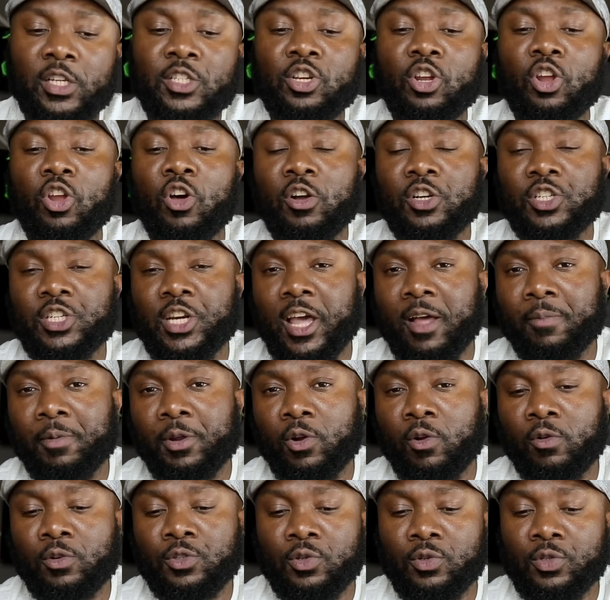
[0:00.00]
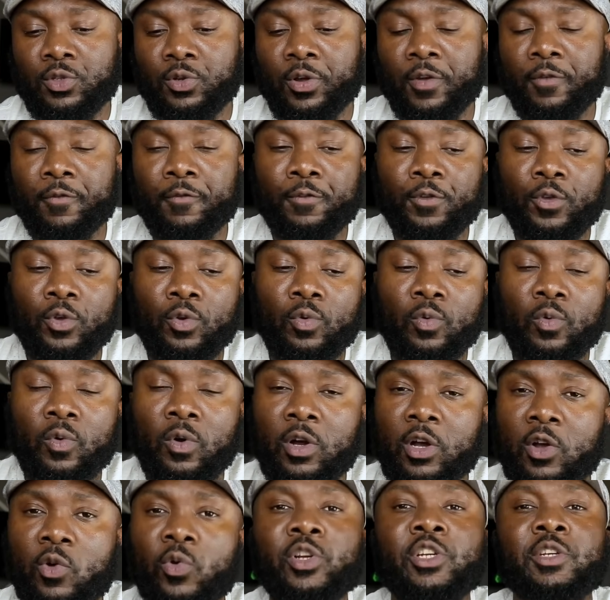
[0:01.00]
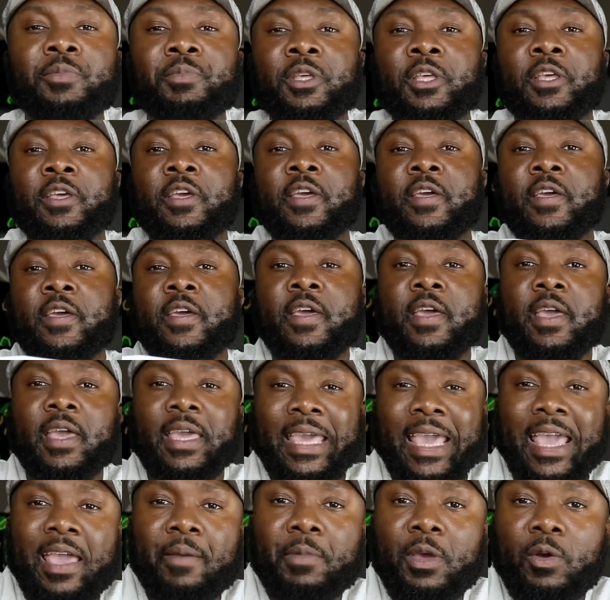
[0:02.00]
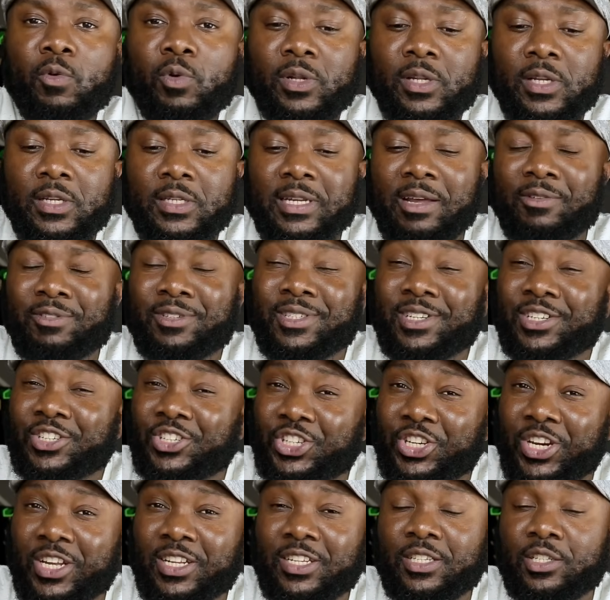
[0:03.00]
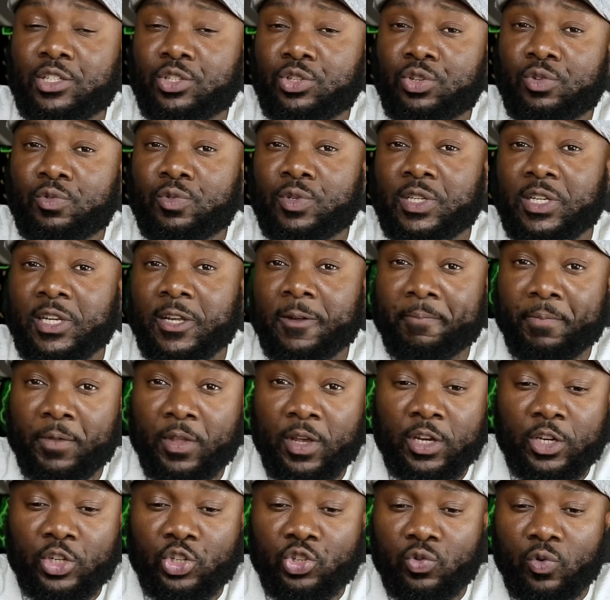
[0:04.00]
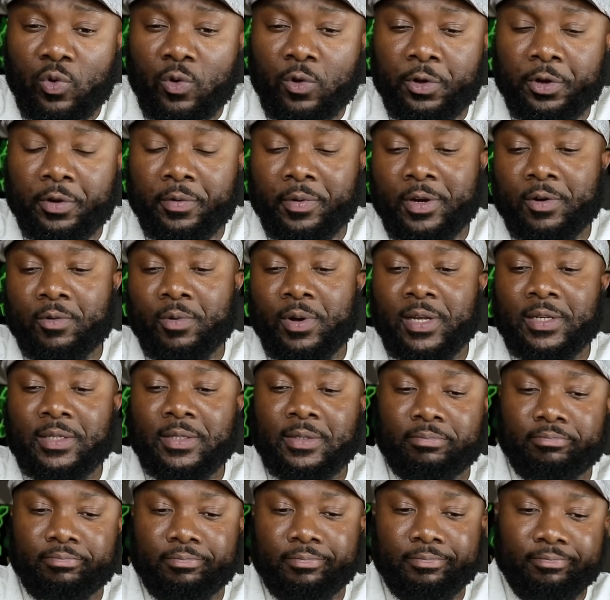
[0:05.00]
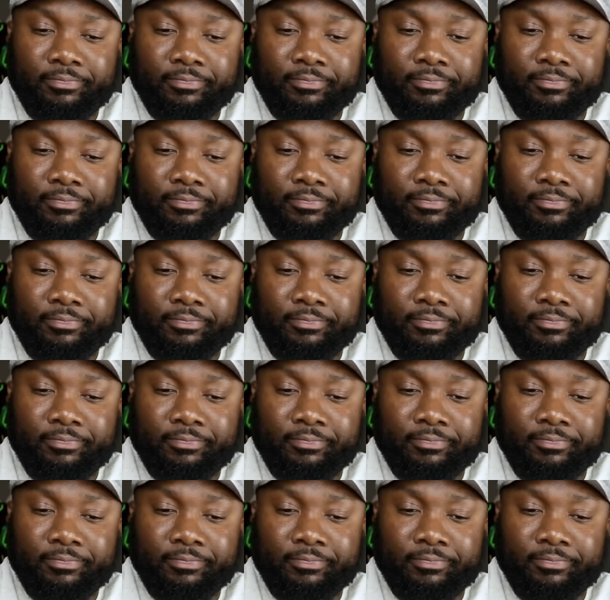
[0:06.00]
It's a large tablet also, so if you are going to be gaming with this, I would suggest using a controller, otherwise